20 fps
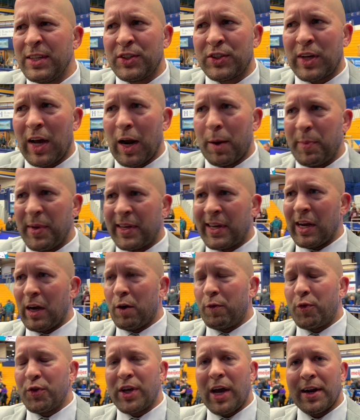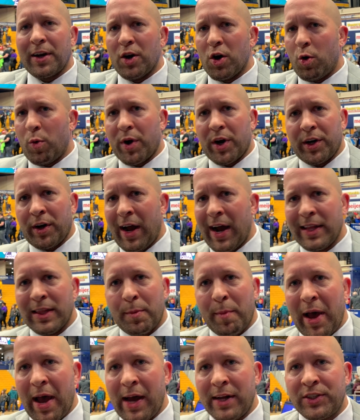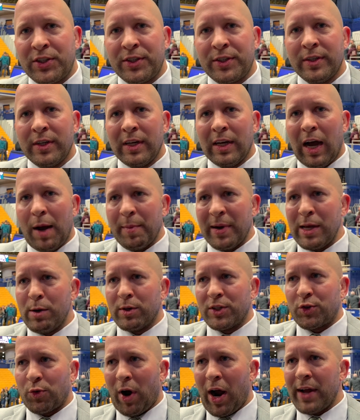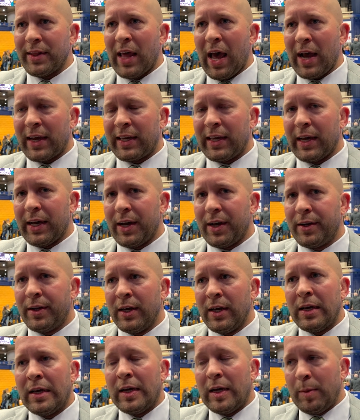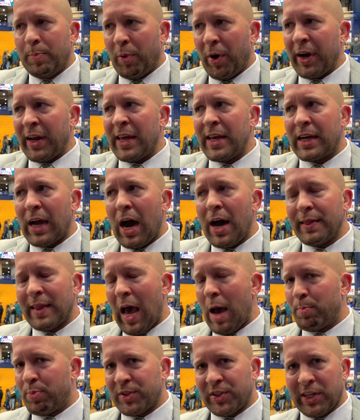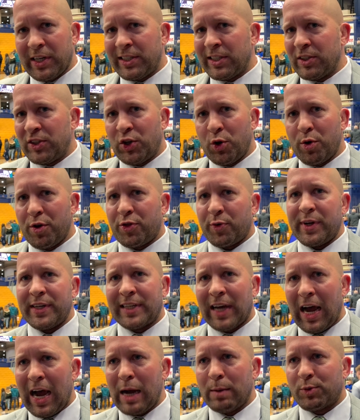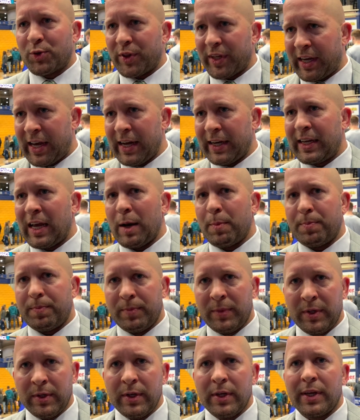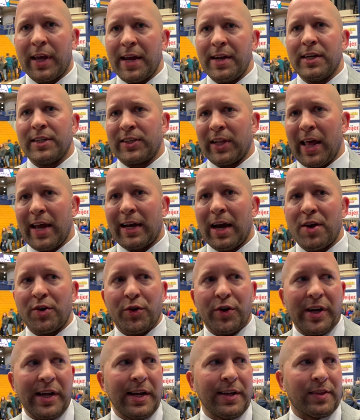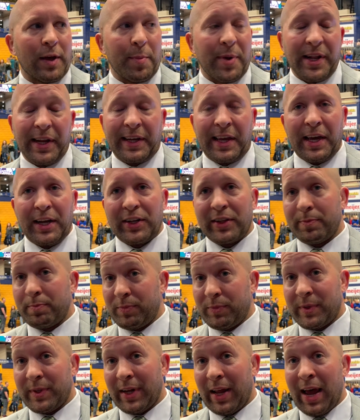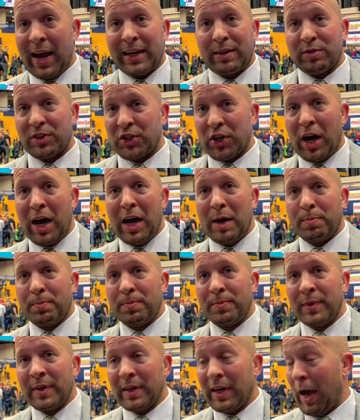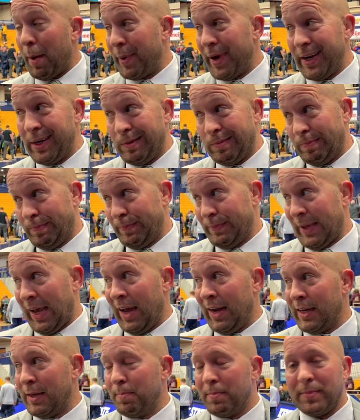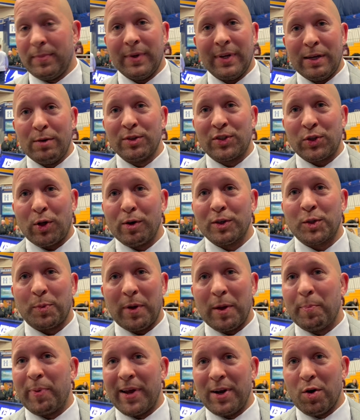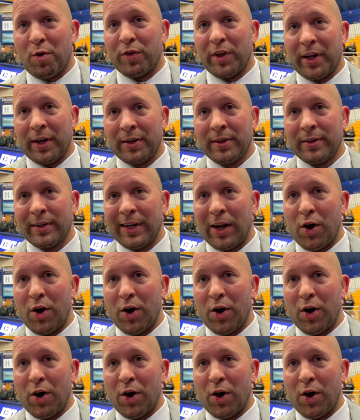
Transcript: You just gotta be careful. You gotta know where you're at in the match. I mean, he was riding that kid. But he got in that position 2 or 3 times where the kid kept getting his leg underneath. I mean, the kid did a heck of a job. I mean, he was close to being pinned over there.